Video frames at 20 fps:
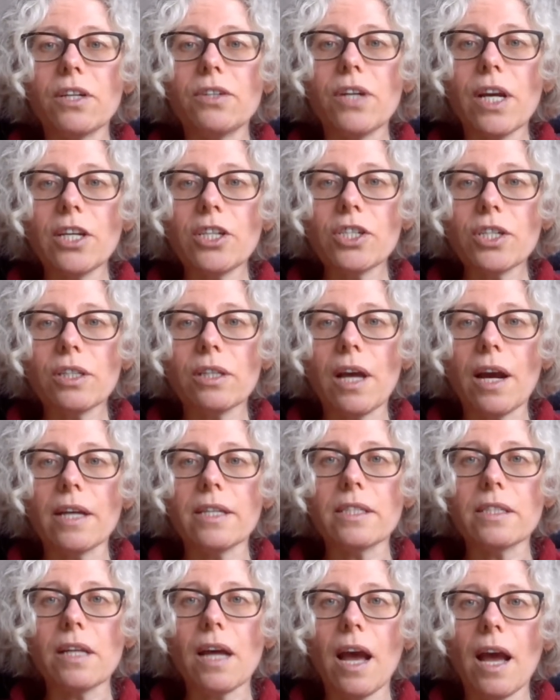
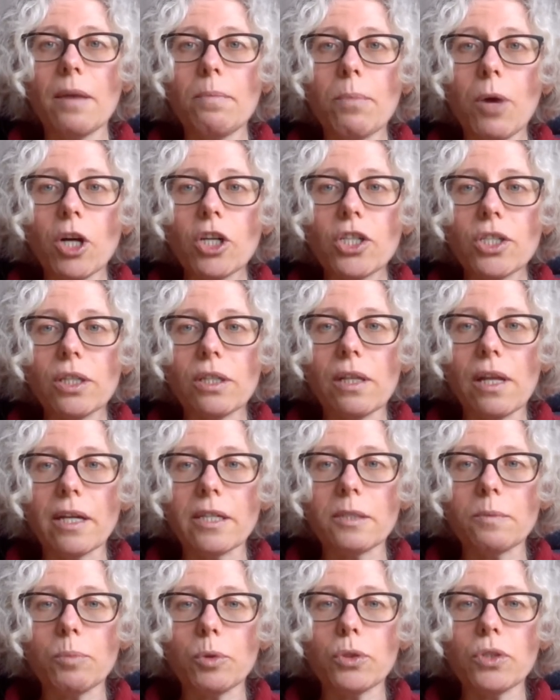racialized, and
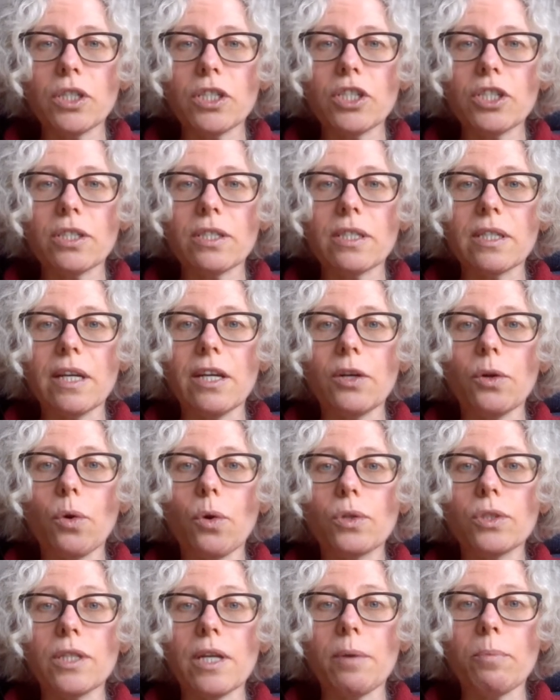marginalized positions in
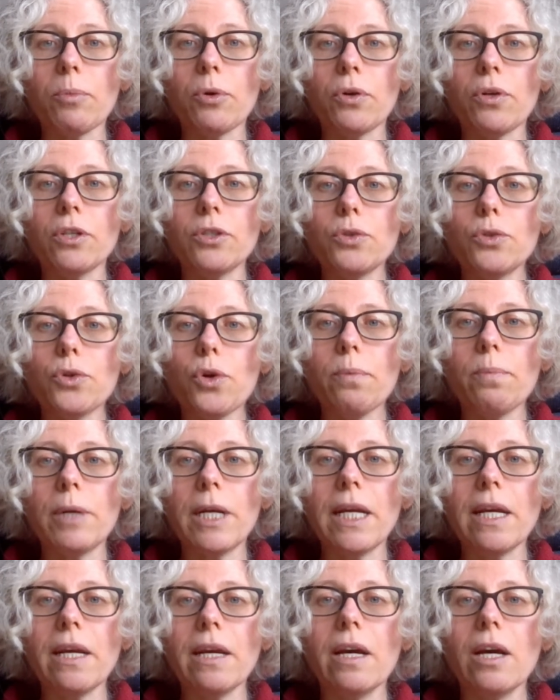contemporary
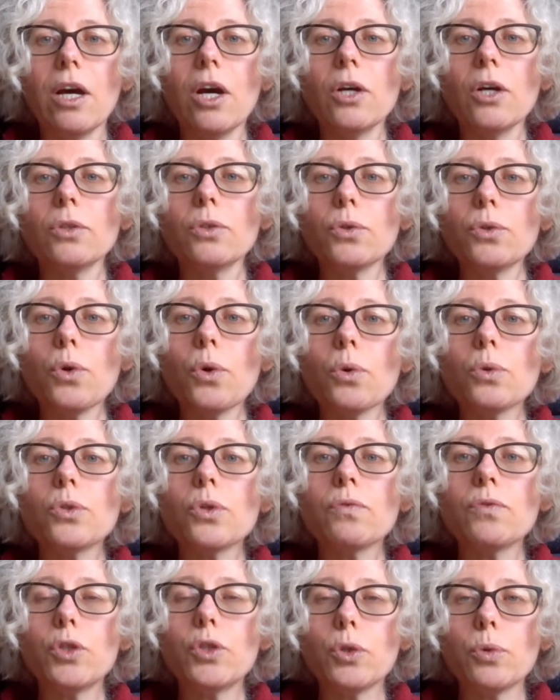Germany to those
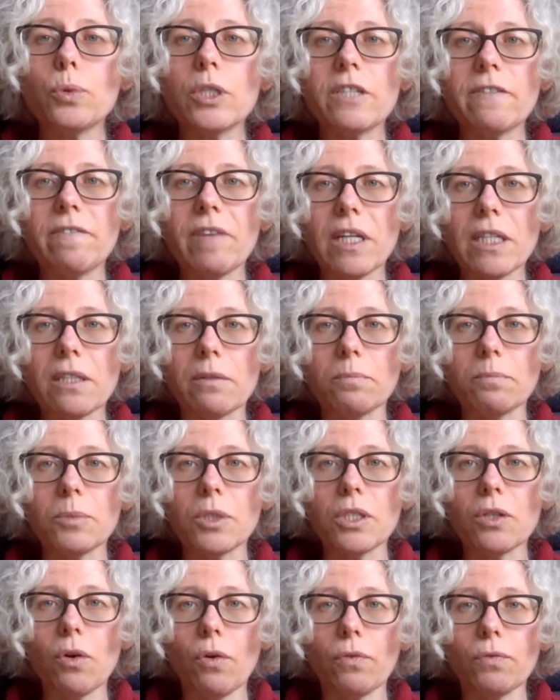of Jewish
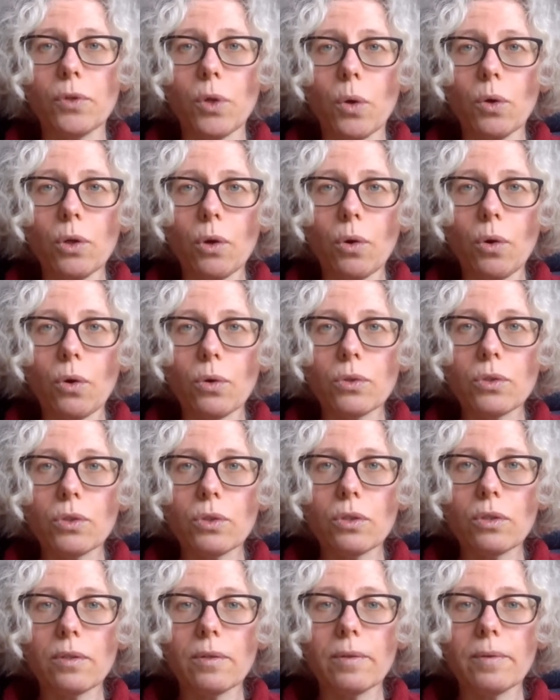victims of the Holocaust.